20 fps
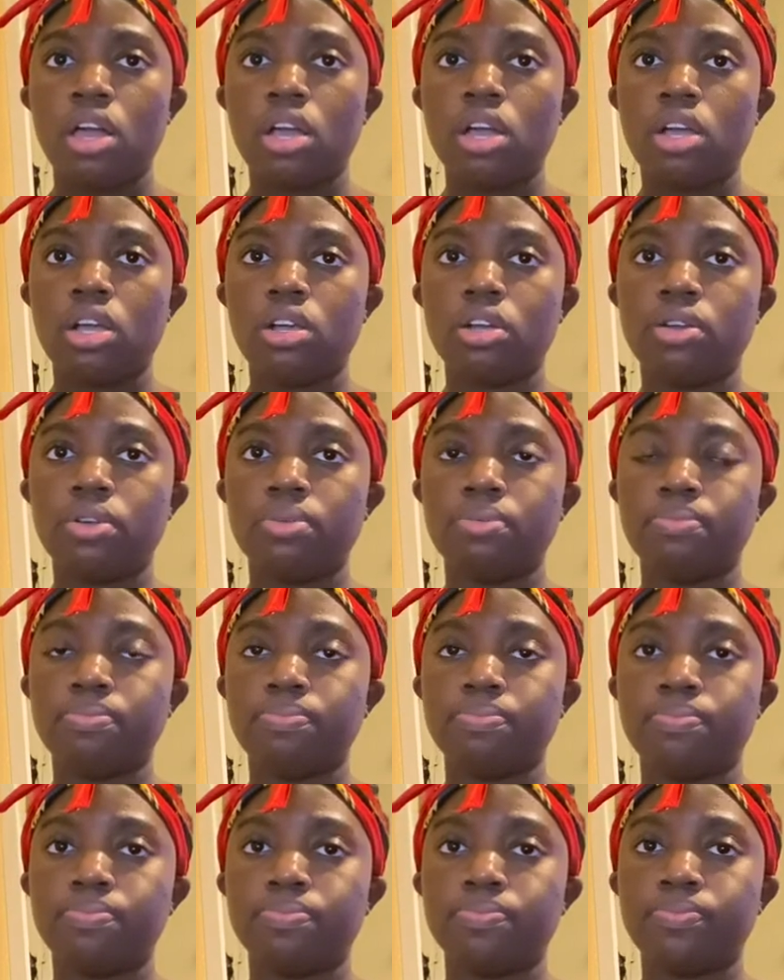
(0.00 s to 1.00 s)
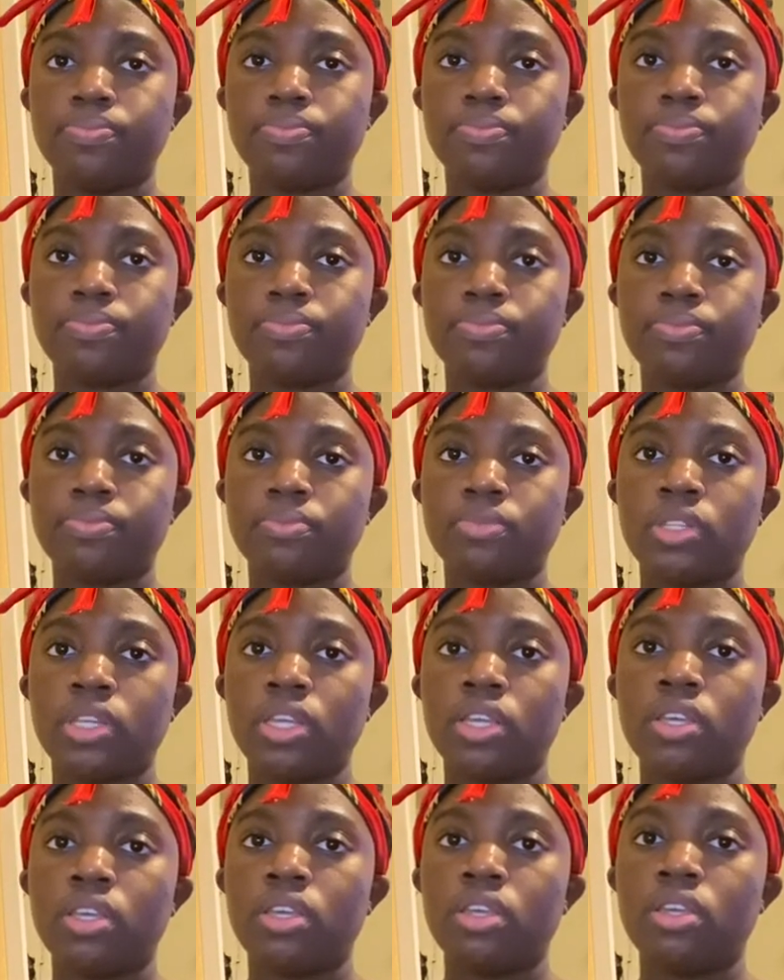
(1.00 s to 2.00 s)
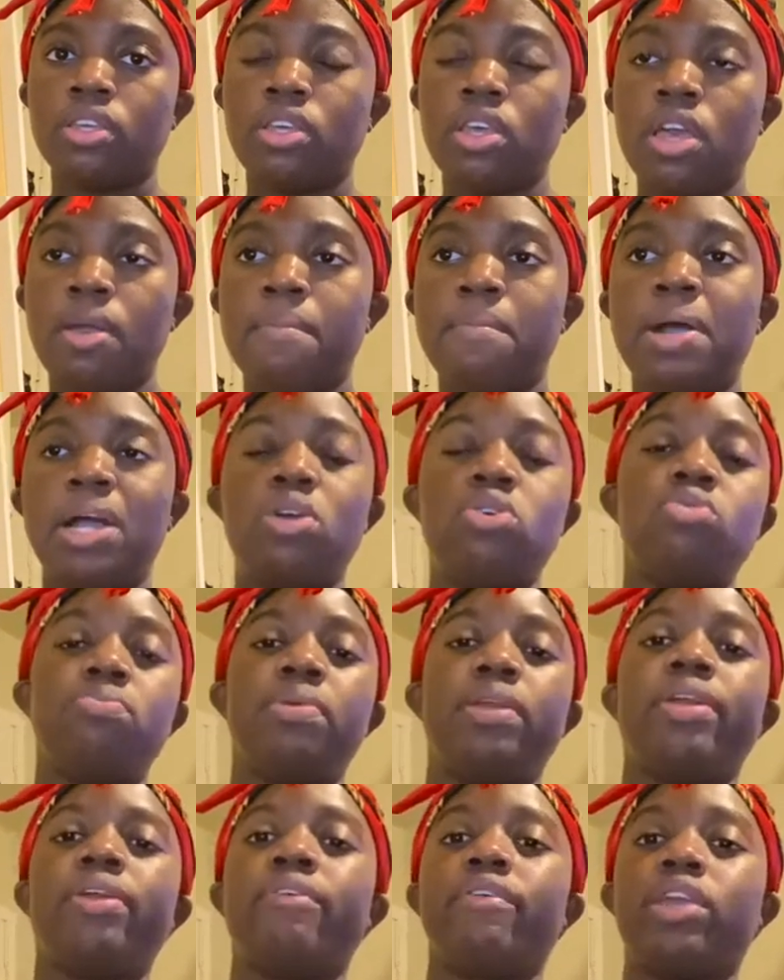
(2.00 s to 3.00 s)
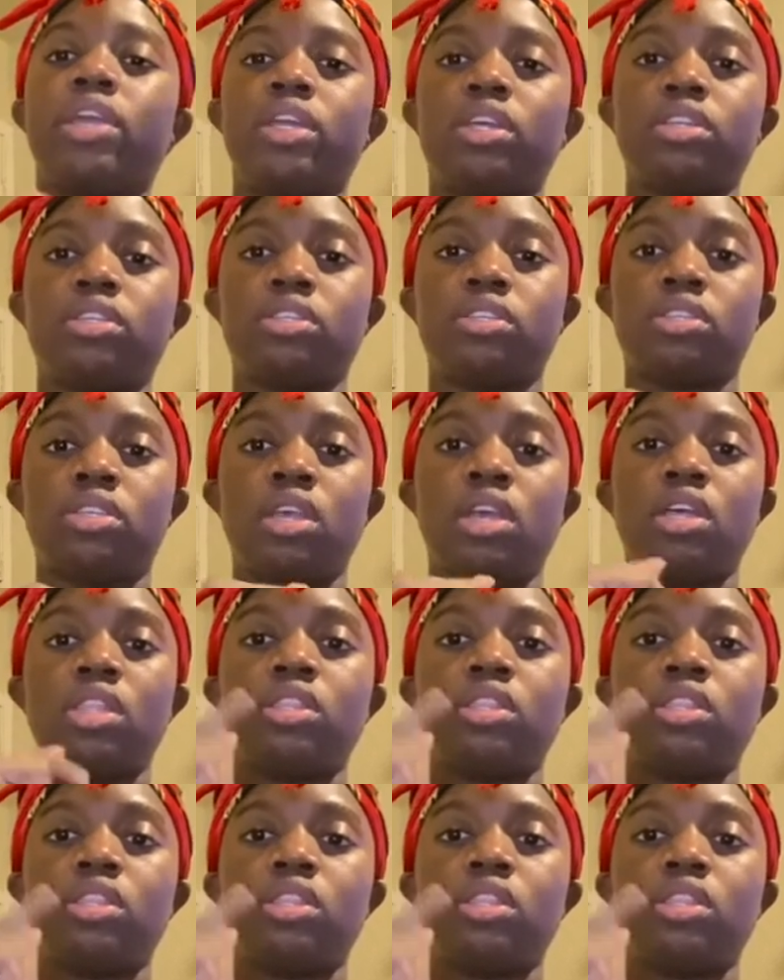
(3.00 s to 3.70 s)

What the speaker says: my hoop earrings.